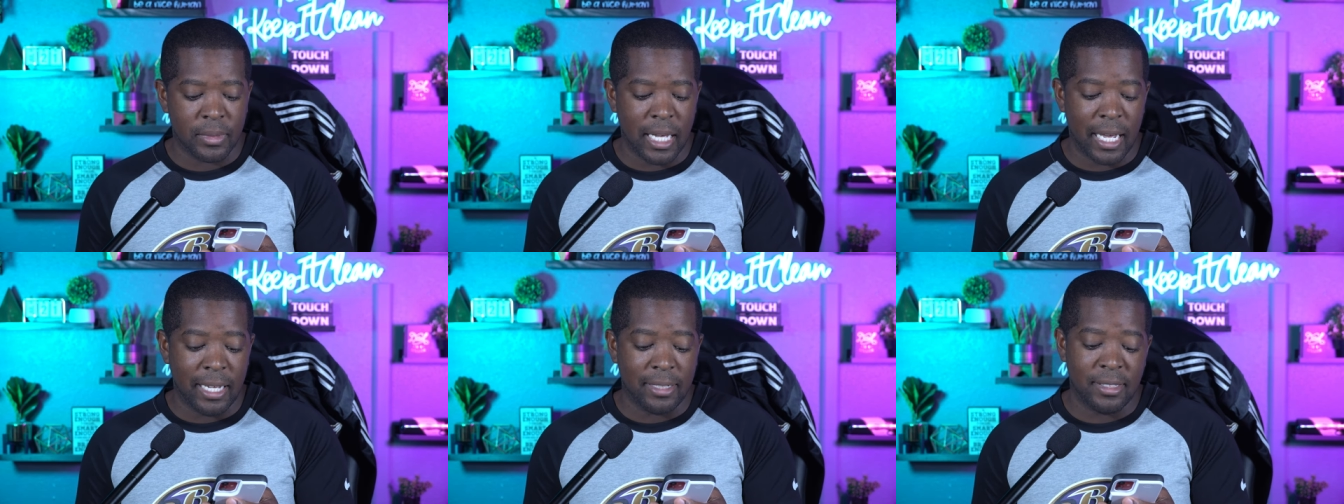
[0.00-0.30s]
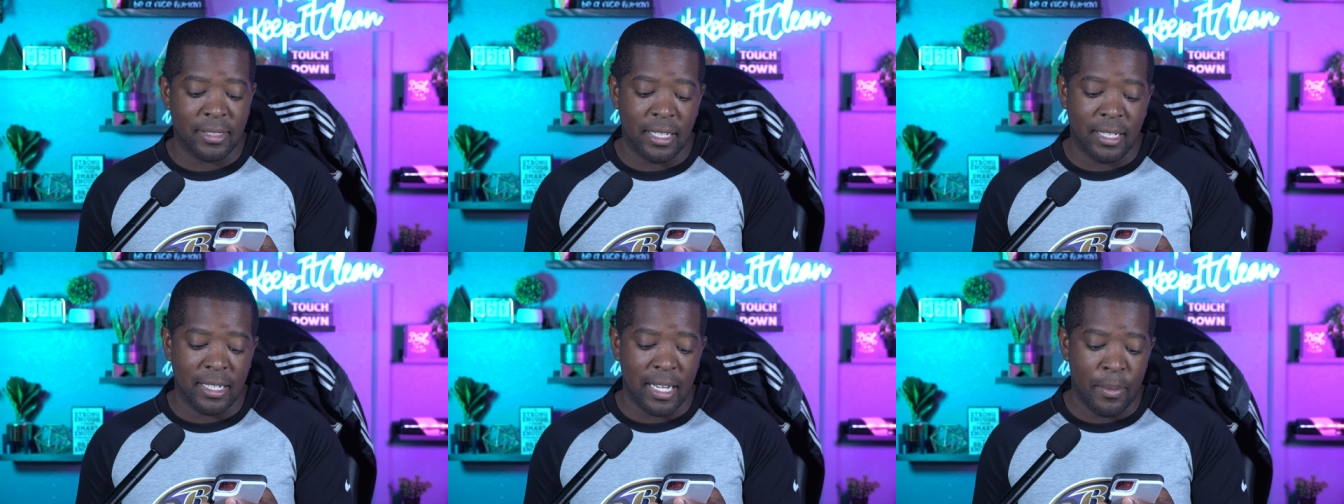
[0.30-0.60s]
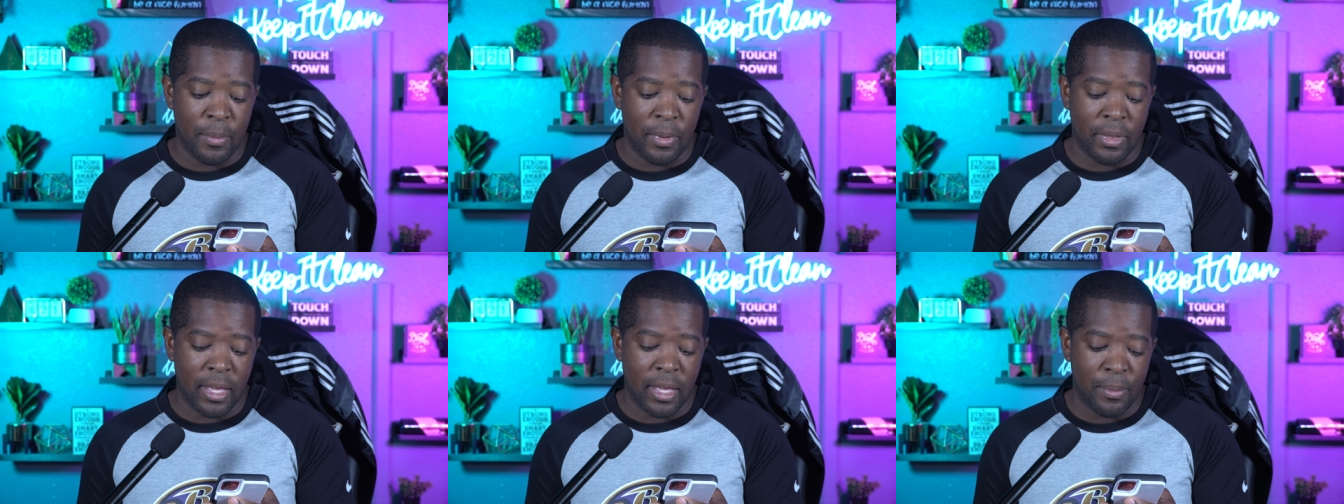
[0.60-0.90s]
I see
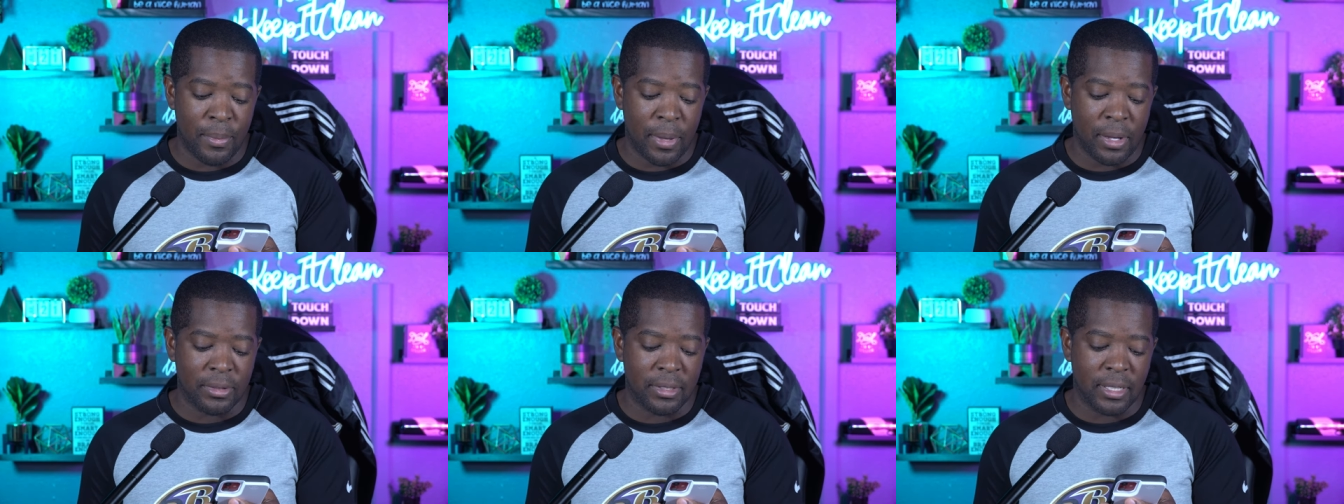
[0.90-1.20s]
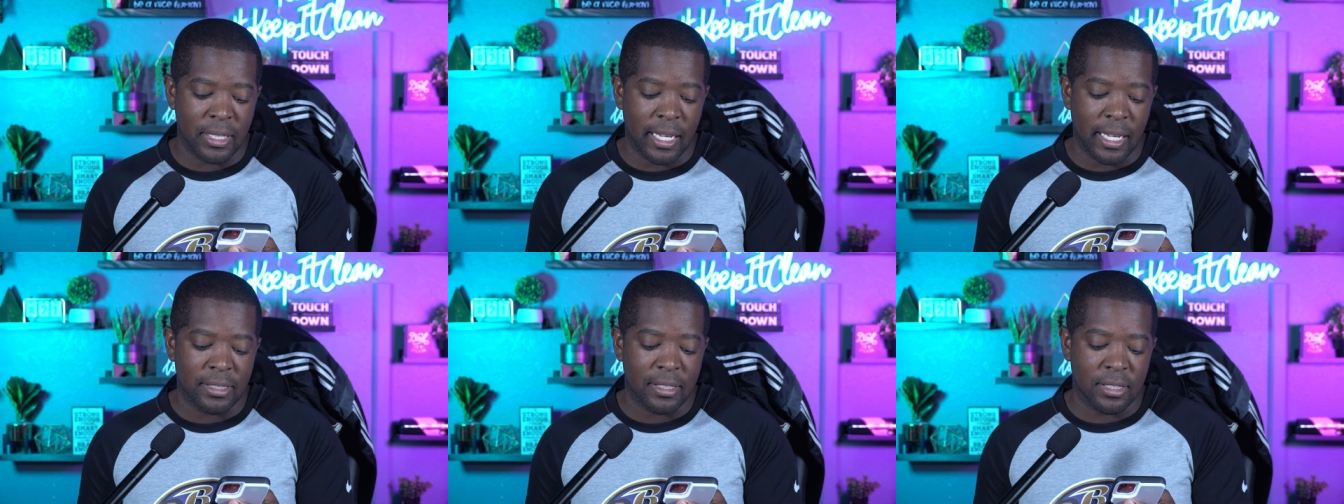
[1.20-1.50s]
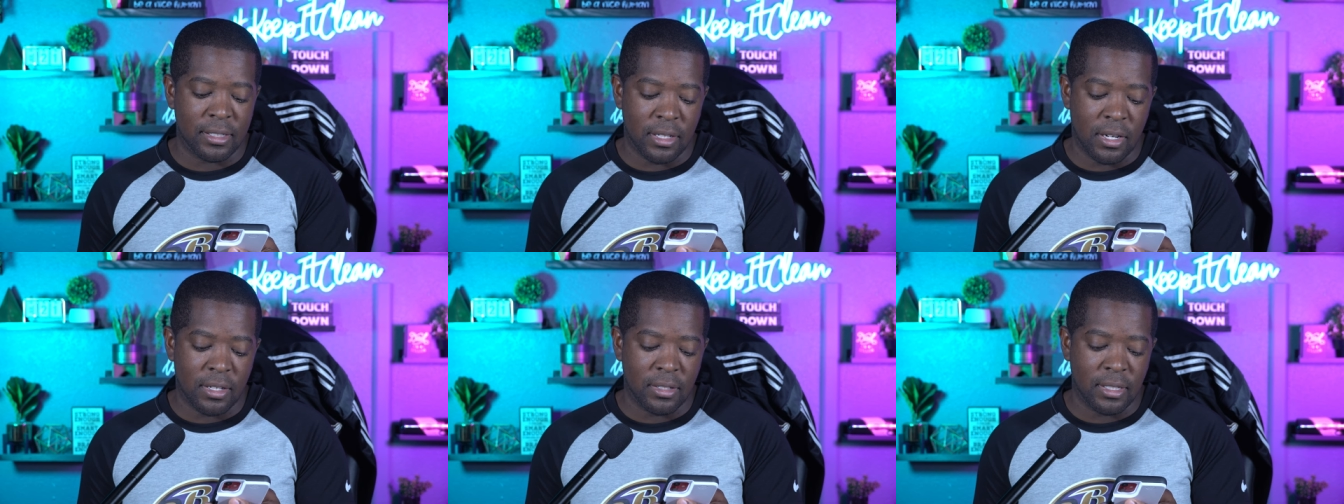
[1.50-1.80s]
climbing that mountain as
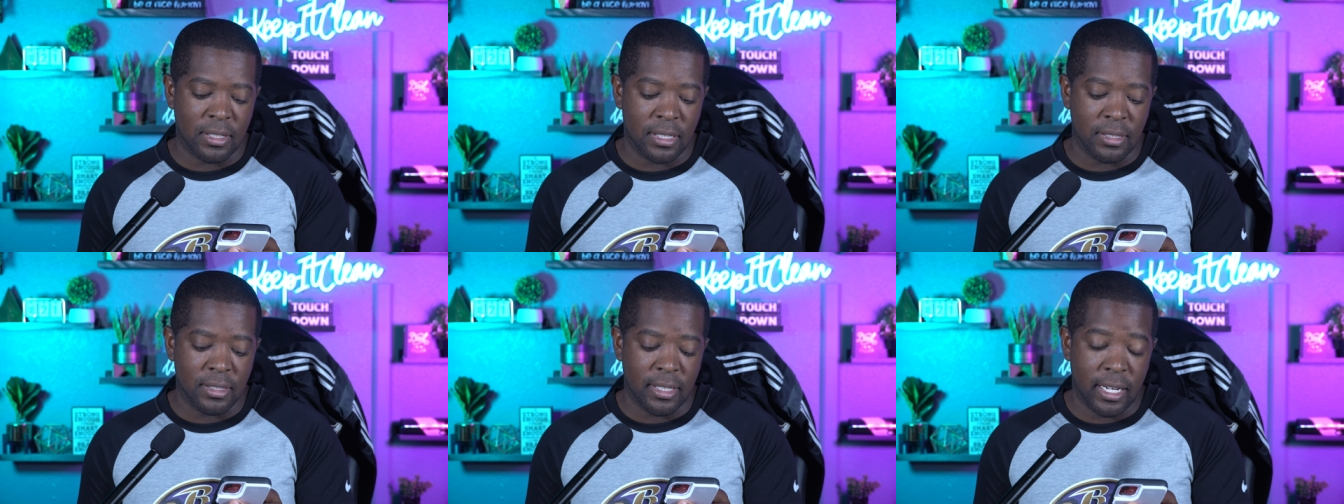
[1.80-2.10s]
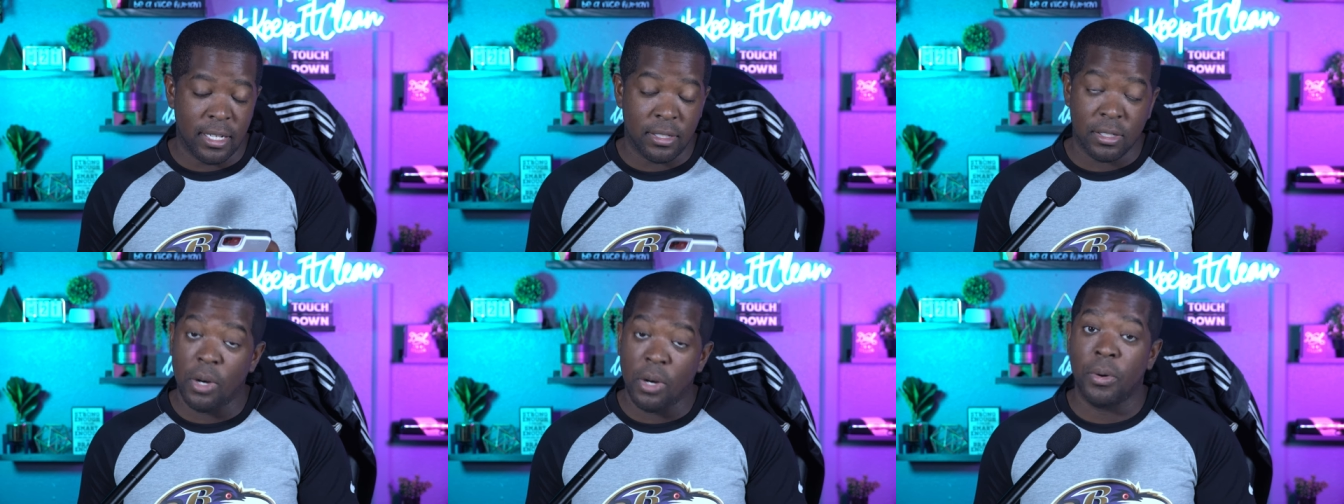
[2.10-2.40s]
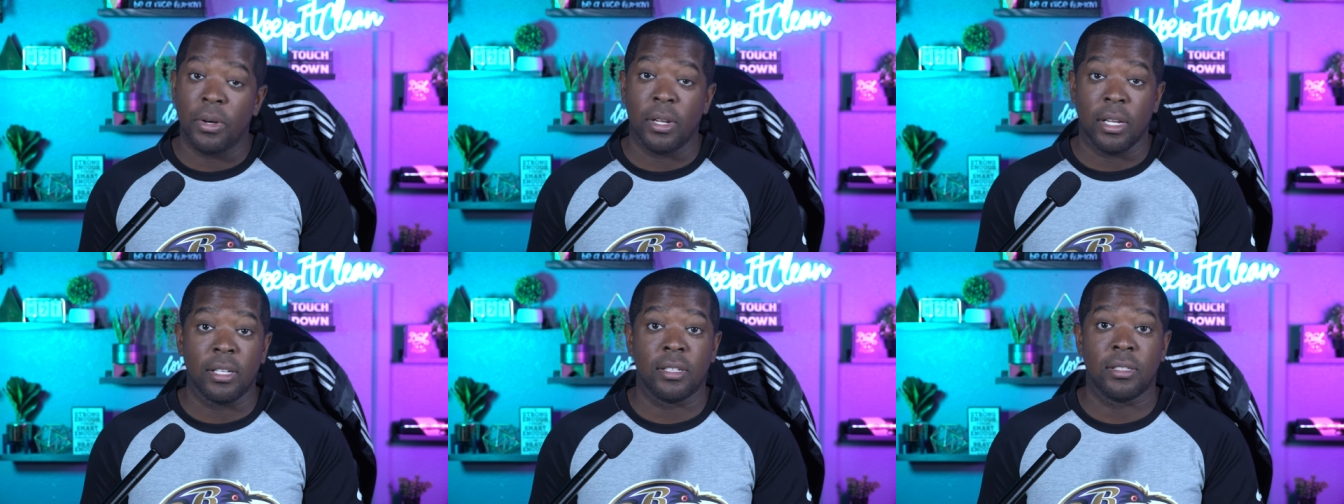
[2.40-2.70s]
a daunting task.
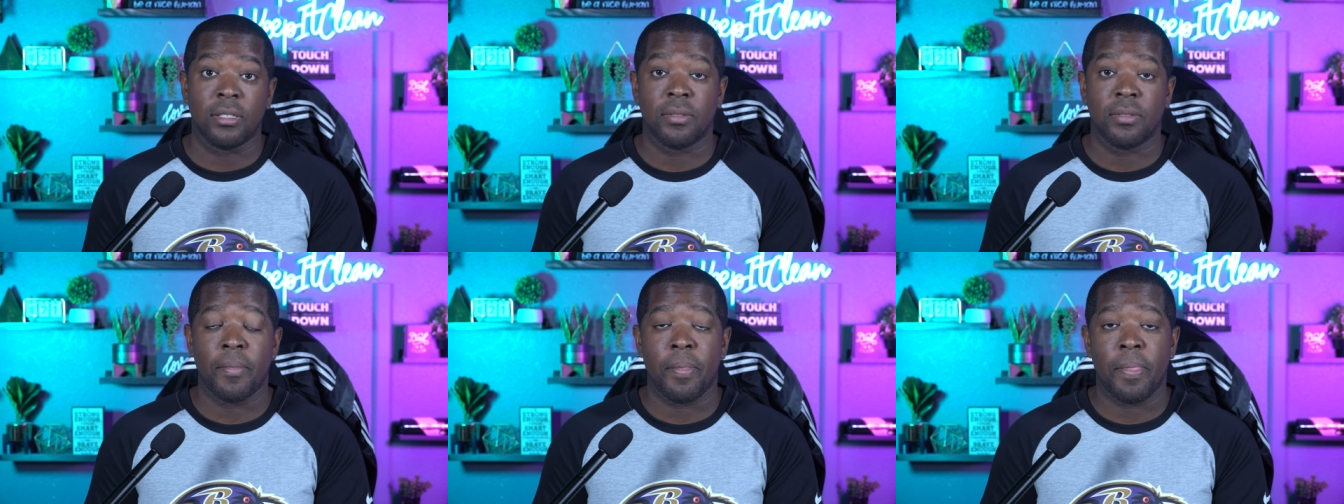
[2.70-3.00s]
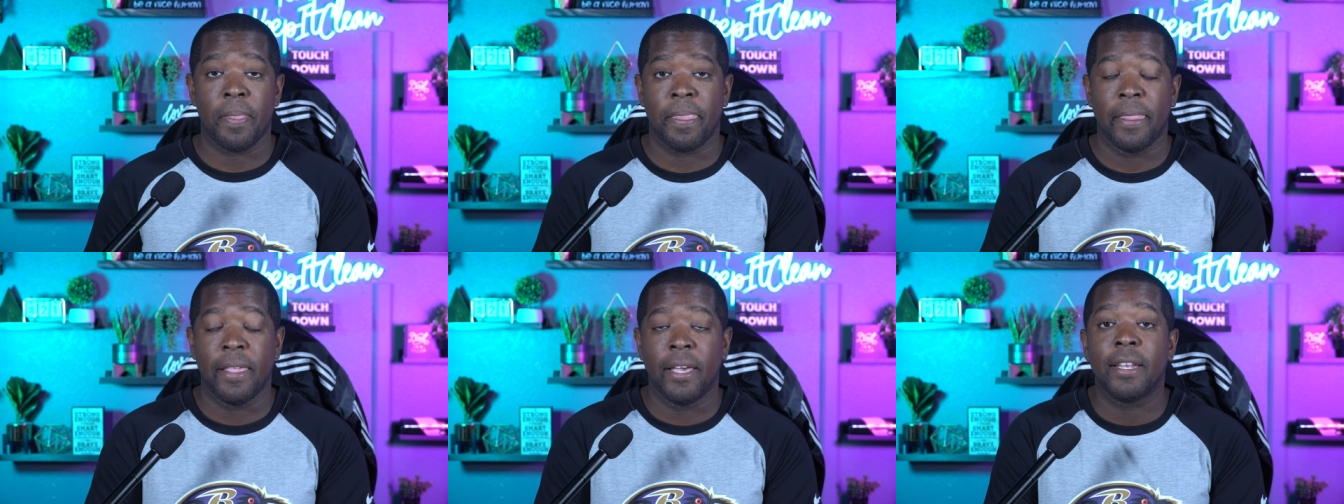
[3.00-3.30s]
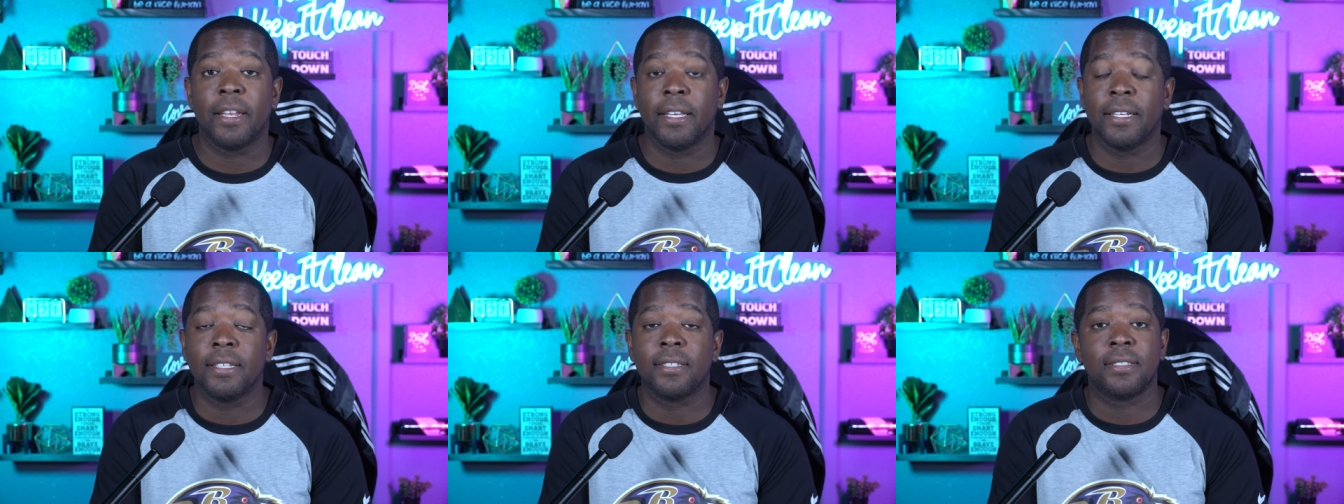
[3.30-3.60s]
Oh, it is.
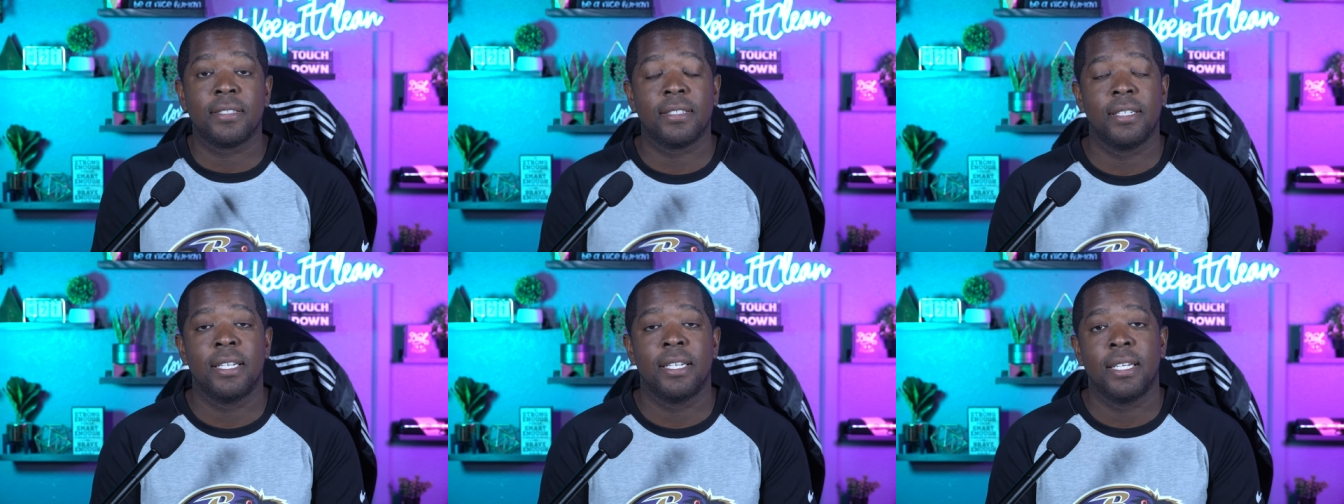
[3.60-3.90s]
It is.